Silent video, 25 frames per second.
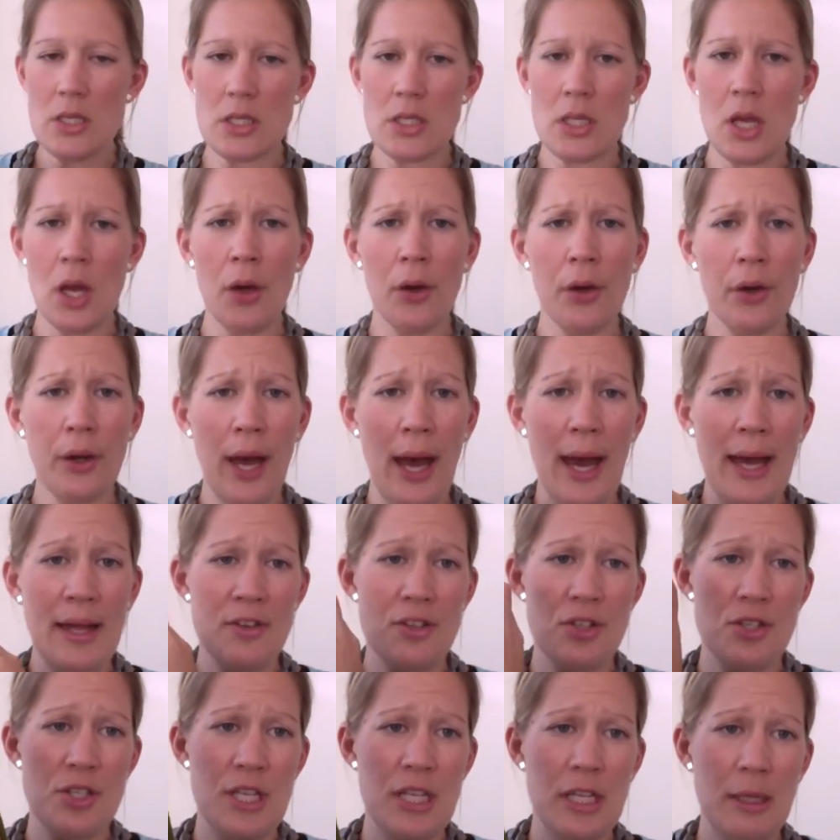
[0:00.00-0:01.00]
So I had
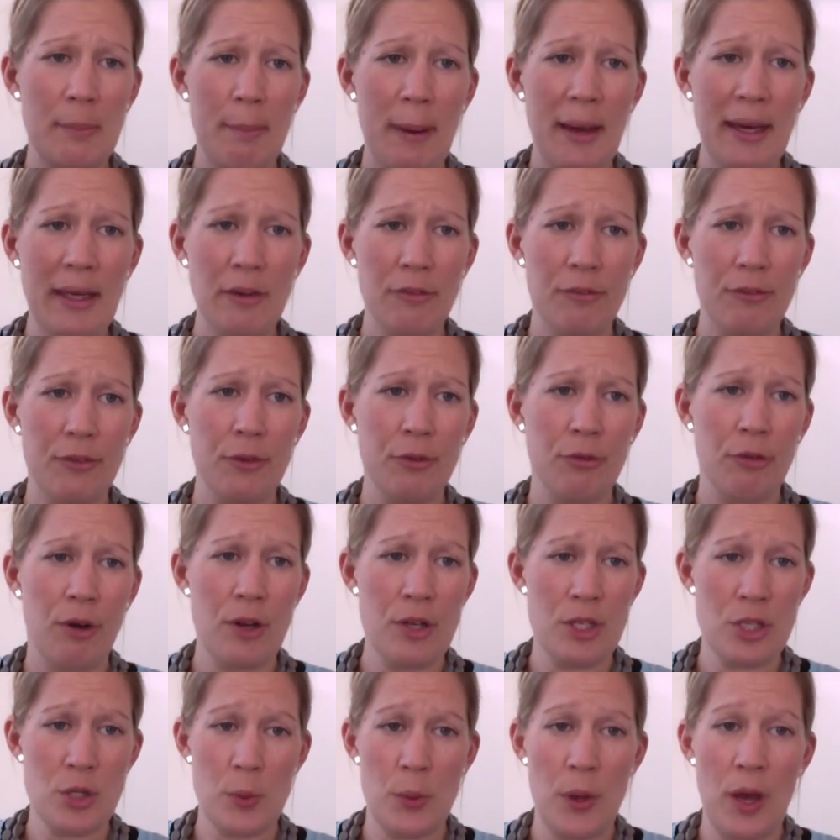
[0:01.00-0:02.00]
to think back a few
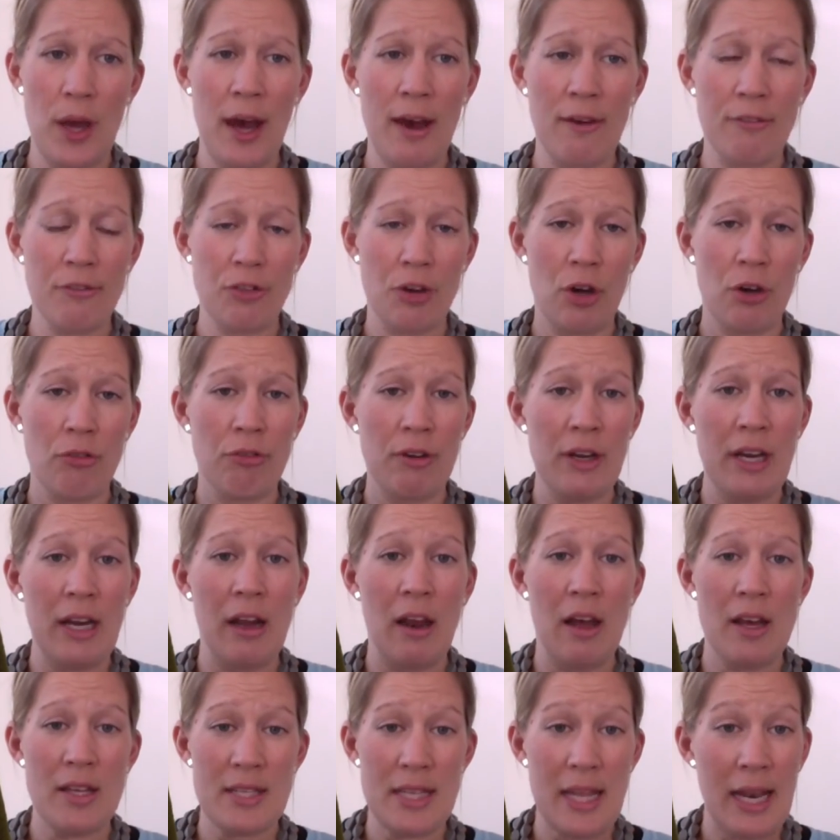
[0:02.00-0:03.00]
rows after I
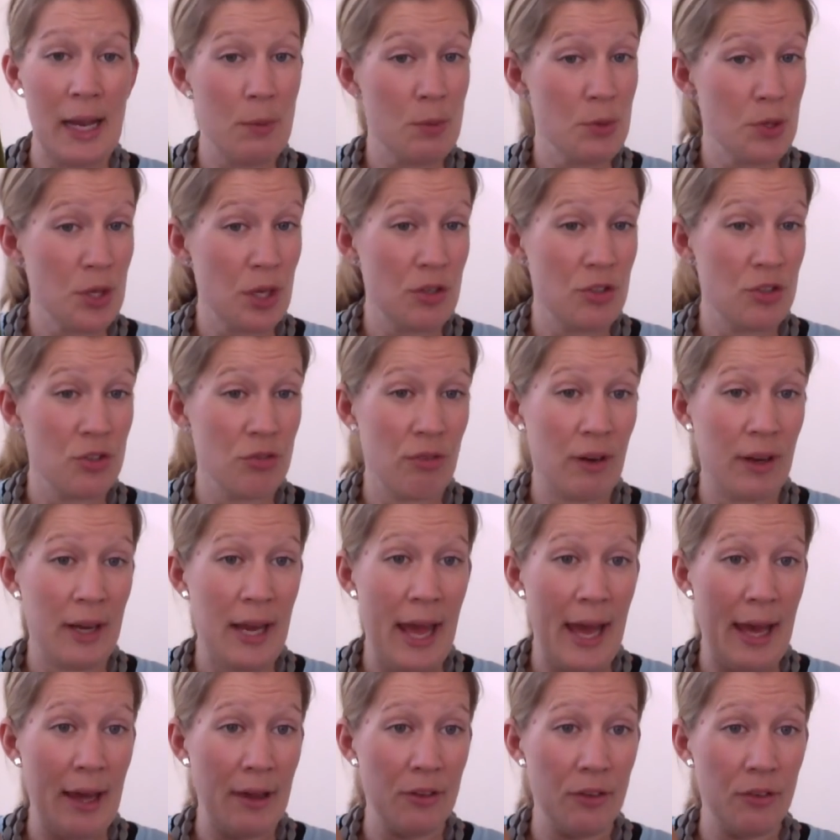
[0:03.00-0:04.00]
realised that I was going to run
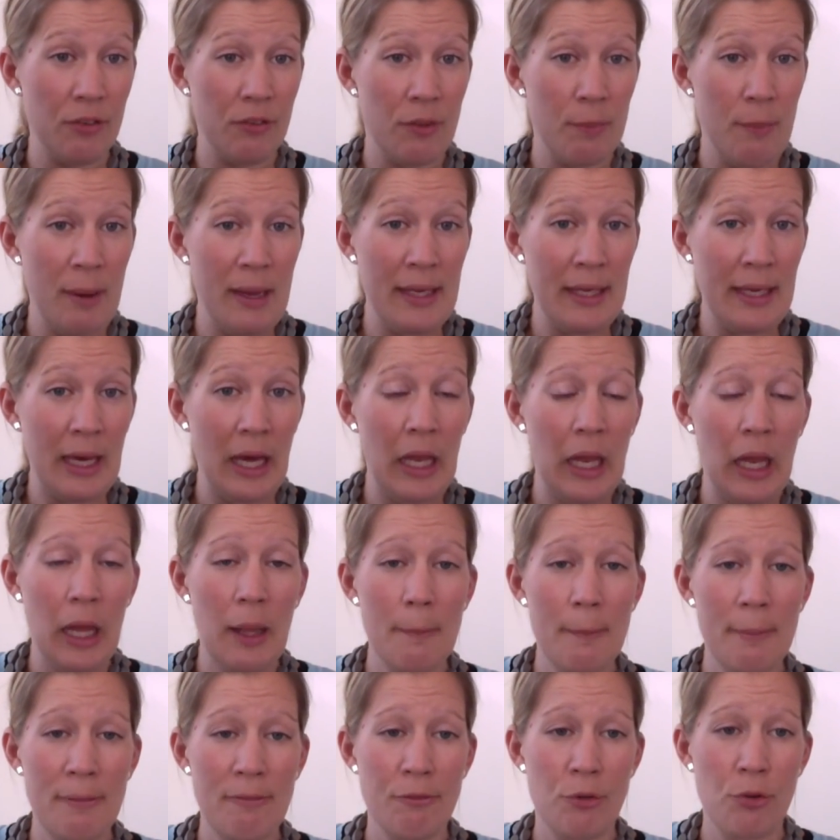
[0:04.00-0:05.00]
out of the main colour
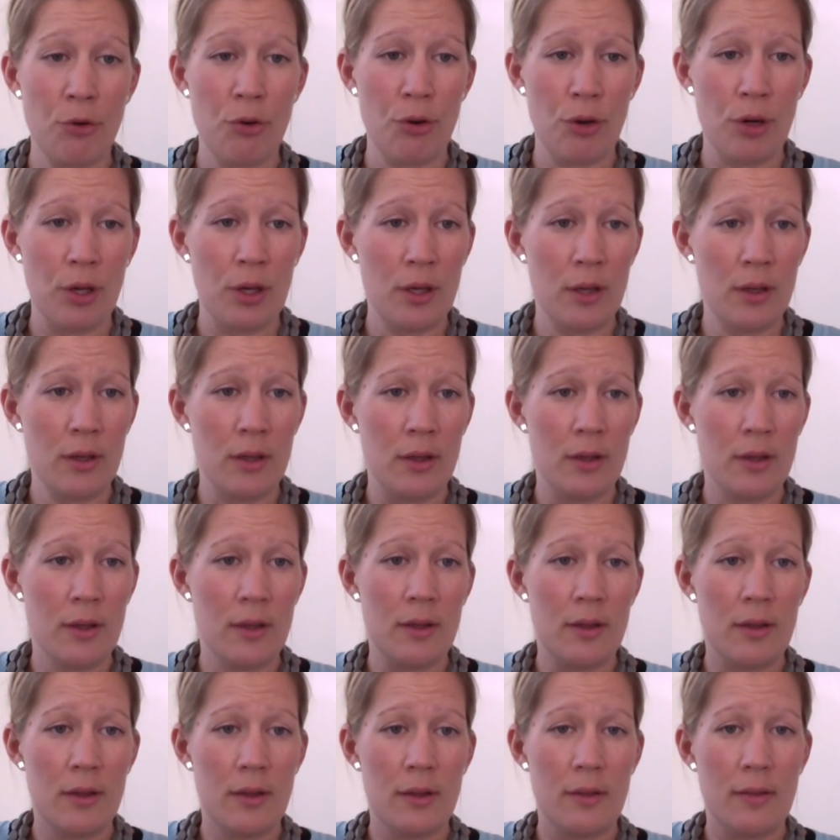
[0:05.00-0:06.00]
before
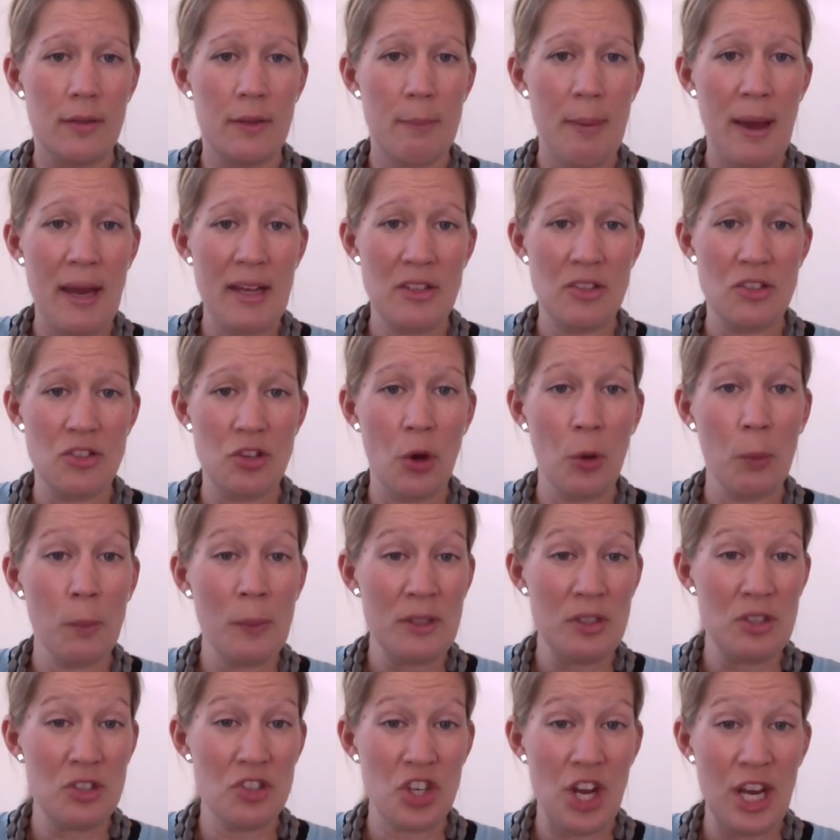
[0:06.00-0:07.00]
the pattern told me
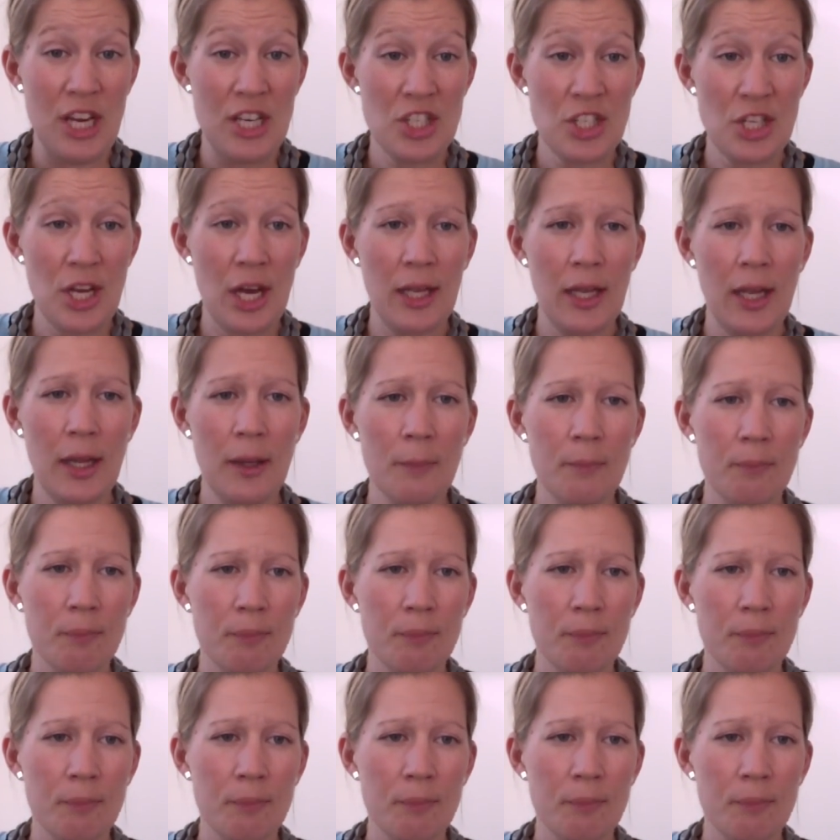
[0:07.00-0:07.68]
to change colour.